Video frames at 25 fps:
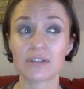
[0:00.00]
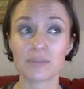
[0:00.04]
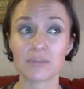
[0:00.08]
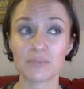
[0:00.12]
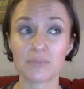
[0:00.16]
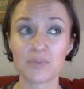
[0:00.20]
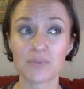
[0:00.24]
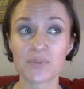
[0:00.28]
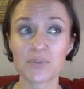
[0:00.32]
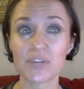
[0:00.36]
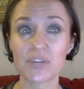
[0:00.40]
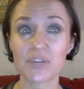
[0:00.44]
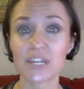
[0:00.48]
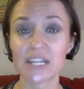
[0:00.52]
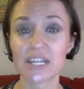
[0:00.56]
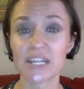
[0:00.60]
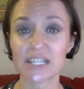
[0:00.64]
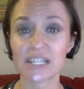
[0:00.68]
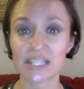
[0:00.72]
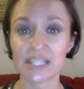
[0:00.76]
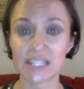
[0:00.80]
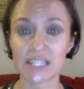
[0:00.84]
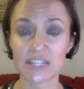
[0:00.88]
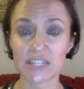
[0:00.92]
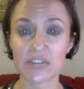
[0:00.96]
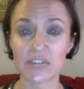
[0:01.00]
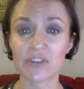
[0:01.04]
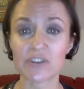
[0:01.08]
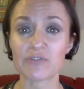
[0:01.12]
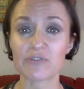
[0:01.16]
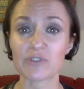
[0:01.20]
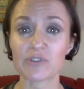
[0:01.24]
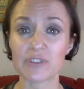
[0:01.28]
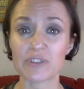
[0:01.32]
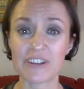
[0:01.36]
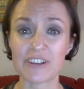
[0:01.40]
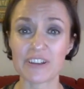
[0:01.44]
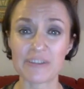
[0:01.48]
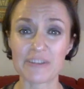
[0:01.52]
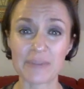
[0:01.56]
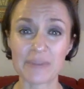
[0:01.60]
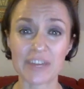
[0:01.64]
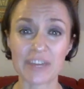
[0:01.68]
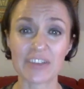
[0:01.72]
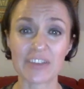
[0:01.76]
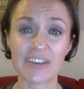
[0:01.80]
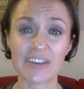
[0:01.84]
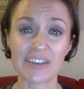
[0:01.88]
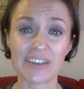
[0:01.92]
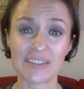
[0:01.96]
pretty necessary for a lot of my
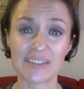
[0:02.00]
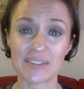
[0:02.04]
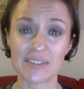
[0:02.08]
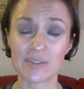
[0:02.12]
clients.